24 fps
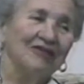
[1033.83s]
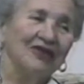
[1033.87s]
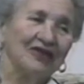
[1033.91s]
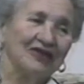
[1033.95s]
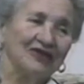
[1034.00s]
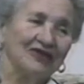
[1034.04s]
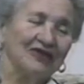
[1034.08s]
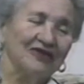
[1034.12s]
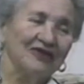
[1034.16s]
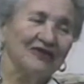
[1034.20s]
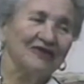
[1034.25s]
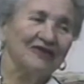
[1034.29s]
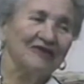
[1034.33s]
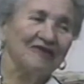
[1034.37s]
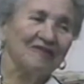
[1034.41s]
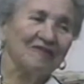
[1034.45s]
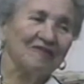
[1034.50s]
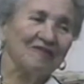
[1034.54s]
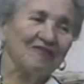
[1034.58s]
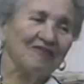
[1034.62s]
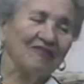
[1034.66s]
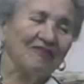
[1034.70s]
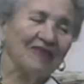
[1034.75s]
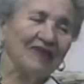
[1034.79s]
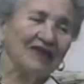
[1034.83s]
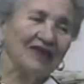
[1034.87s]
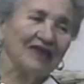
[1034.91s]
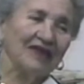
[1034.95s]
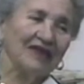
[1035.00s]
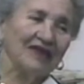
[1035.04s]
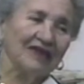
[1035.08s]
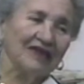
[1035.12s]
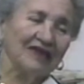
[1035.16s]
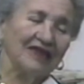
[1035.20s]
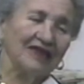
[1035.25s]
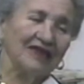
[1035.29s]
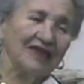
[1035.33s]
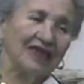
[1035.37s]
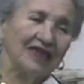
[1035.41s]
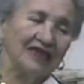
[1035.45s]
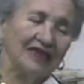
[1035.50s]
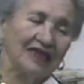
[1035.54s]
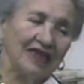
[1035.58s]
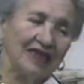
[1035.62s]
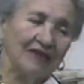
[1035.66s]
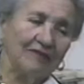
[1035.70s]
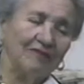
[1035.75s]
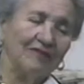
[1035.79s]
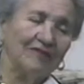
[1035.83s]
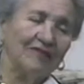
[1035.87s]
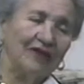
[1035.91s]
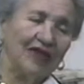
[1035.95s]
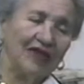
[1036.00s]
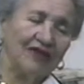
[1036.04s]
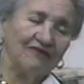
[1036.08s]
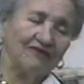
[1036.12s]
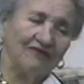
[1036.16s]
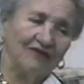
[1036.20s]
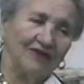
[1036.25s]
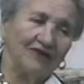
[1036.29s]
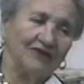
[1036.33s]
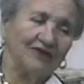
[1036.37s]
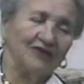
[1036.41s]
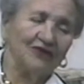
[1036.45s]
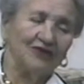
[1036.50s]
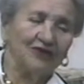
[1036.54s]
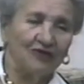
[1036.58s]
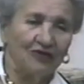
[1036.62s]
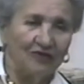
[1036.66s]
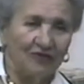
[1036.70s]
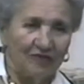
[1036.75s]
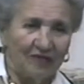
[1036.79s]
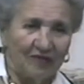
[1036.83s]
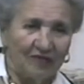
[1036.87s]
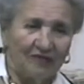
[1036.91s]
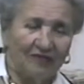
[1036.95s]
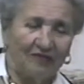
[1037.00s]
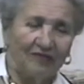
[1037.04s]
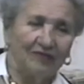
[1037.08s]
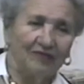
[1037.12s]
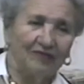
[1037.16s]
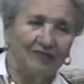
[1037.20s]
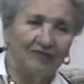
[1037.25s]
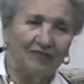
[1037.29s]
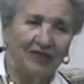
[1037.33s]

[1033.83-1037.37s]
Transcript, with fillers: But then I came, my father took me